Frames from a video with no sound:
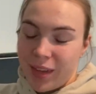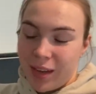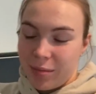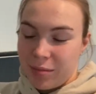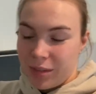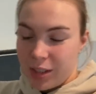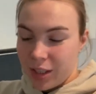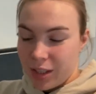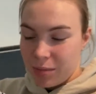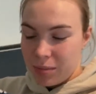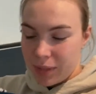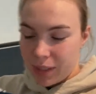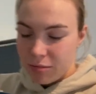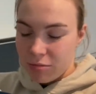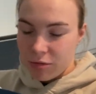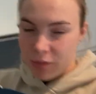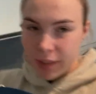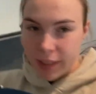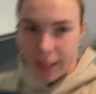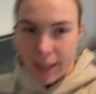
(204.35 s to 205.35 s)
I'm gonna be
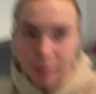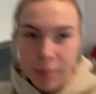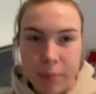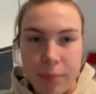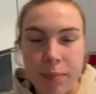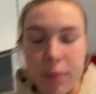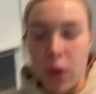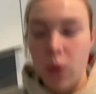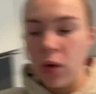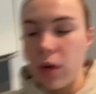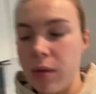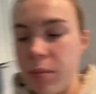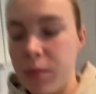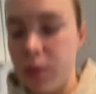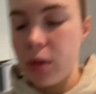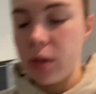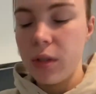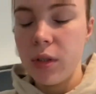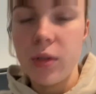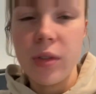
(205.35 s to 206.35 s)
really bold and
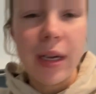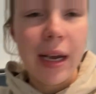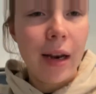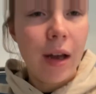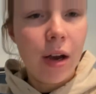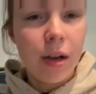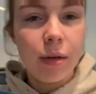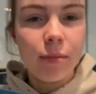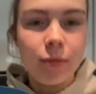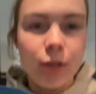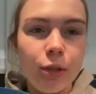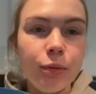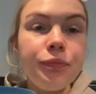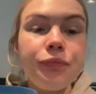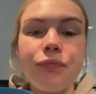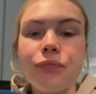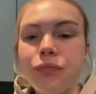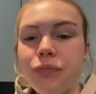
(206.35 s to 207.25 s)
put Nutella on them though.